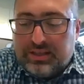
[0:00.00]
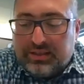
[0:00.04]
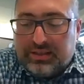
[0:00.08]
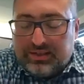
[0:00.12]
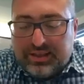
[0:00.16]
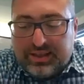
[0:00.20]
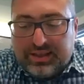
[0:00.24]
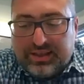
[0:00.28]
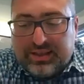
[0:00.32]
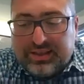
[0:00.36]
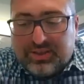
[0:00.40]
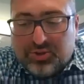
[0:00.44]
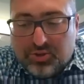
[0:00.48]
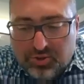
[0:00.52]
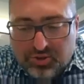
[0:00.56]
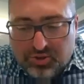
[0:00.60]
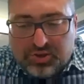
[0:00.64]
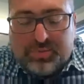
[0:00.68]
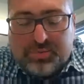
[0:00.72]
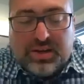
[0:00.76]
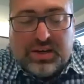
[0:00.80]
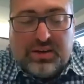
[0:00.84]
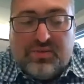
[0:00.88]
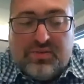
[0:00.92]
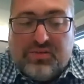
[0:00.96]
there is huge
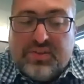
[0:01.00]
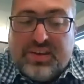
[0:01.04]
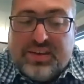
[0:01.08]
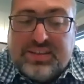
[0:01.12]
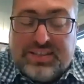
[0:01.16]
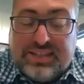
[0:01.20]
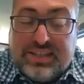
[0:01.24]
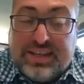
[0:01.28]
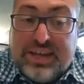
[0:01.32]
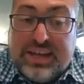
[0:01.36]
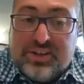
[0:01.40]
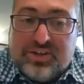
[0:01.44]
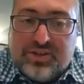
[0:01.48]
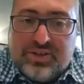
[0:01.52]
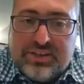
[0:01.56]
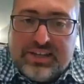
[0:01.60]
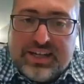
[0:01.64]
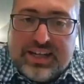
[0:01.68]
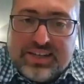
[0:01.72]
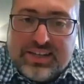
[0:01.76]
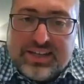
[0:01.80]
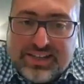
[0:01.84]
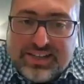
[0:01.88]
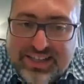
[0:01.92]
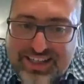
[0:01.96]
amount of investigation
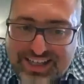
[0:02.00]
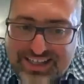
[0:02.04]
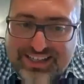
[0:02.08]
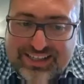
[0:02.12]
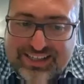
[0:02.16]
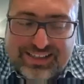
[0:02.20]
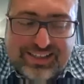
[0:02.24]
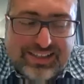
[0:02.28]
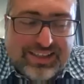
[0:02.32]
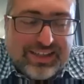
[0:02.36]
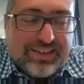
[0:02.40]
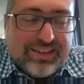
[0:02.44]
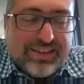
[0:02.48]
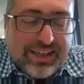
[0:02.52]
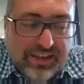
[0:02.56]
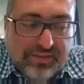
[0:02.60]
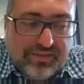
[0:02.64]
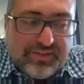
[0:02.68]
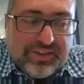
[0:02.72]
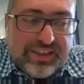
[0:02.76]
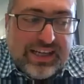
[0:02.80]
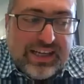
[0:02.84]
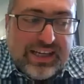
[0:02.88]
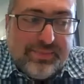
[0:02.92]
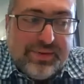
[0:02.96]
that's needed here.
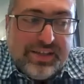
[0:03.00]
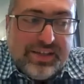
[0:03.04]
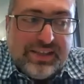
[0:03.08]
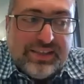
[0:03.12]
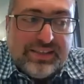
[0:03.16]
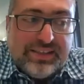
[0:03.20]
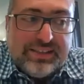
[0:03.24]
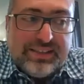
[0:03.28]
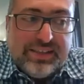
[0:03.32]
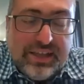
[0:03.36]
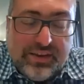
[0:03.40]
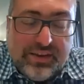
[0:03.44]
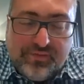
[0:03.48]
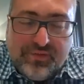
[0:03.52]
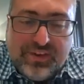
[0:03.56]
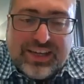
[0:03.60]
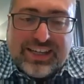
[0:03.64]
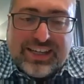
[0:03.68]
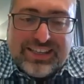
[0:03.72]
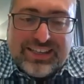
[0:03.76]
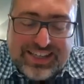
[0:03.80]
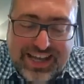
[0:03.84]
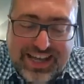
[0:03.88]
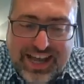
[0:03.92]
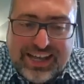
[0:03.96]
If telemedicine, if we
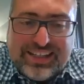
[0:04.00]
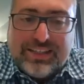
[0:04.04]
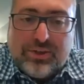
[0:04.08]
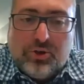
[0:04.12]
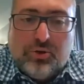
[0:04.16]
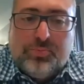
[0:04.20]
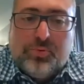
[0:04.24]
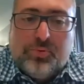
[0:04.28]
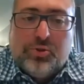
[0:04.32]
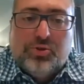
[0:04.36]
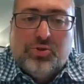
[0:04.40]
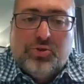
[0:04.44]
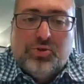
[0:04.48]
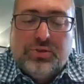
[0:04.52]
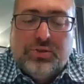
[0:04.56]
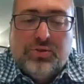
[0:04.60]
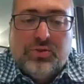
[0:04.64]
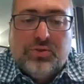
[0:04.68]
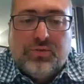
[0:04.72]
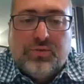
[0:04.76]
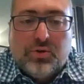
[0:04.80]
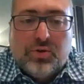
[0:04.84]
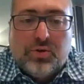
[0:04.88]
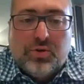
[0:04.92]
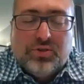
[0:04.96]
can take that opportunity,
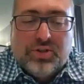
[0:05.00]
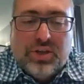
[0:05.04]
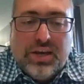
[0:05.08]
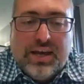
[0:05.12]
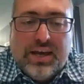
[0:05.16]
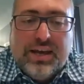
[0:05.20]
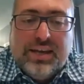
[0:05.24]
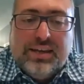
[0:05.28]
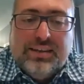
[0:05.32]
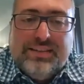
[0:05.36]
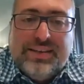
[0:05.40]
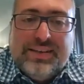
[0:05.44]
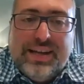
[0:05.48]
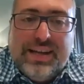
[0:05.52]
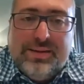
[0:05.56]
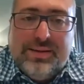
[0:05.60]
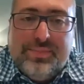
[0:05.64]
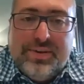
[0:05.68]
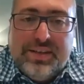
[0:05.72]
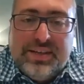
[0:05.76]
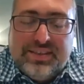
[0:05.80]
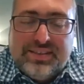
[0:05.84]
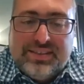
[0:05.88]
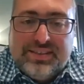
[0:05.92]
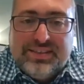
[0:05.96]
of course,
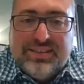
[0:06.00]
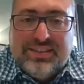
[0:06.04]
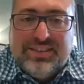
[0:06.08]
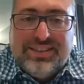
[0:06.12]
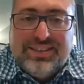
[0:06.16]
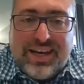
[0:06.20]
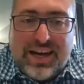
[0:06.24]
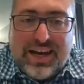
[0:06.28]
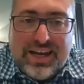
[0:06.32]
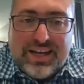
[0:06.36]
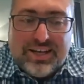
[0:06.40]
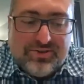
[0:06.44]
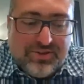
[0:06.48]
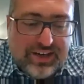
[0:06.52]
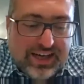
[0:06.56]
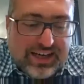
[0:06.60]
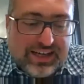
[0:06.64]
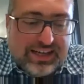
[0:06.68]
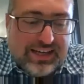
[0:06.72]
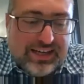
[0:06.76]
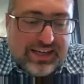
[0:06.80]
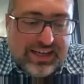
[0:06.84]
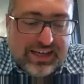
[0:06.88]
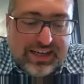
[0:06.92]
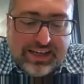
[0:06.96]
telemedicine
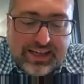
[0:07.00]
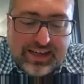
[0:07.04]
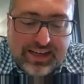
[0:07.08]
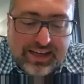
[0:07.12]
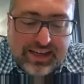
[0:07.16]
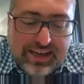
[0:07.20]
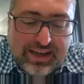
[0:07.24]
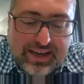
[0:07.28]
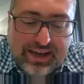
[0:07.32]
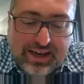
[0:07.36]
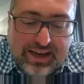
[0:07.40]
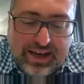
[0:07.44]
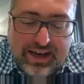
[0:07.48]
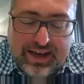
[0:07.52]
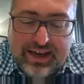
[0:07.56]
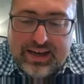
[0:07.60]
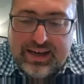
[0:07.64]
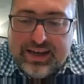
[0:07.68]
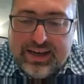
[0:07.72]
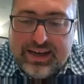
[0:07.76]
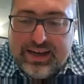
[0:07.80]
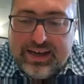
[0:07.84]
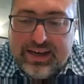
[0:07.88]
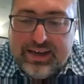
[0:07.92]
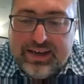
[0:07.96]
directly
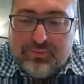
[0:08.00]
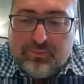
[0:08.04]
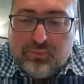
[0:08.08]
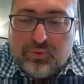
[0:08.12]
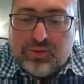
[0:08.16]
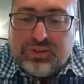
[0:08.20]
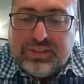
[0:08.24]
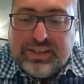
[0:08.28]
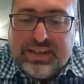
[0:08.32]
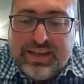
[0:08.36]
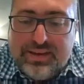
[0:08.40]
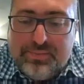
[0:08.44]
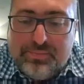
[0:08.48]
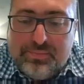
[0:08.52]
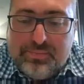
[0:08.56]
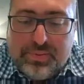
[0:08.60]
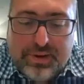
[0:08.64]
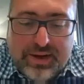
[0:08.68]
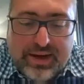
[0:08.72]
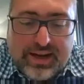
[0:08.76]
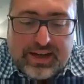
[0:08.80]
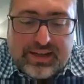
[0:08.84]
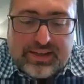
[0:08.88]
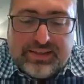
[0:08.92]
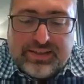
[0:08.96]
would
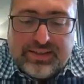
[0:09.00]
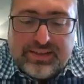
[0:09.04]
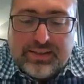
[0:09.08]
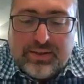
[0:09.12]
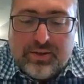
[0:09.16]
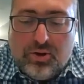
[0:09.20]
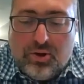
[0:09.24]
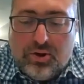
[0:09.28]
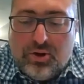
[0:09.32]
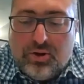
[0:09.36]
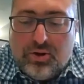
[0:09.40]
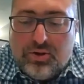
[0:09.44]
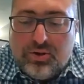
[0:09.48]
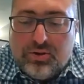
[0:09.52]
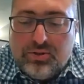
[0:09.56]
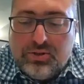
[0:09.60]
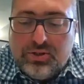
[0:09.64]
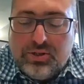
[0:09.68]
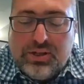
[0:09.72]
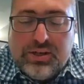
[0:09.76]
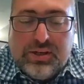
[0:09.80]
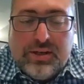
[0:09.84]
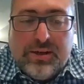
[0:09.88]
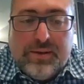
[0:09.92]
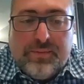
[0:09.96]
impact
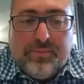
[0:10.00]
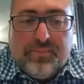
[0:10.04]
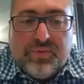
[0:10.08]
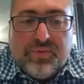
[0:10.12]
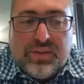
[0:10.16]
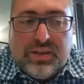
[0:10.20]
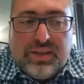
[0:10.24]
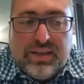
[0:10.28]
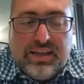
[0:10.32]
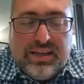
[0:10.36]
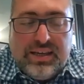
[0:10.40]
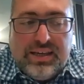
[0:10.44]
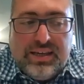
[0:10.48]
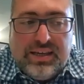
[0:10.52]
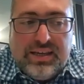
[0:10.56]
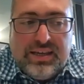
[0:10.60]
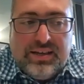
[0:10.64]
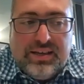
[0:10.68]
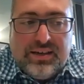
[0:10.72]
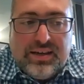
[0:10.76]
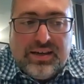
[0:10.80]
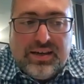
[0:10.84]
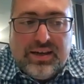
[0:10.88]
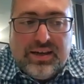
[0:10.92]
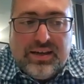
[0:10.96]
on the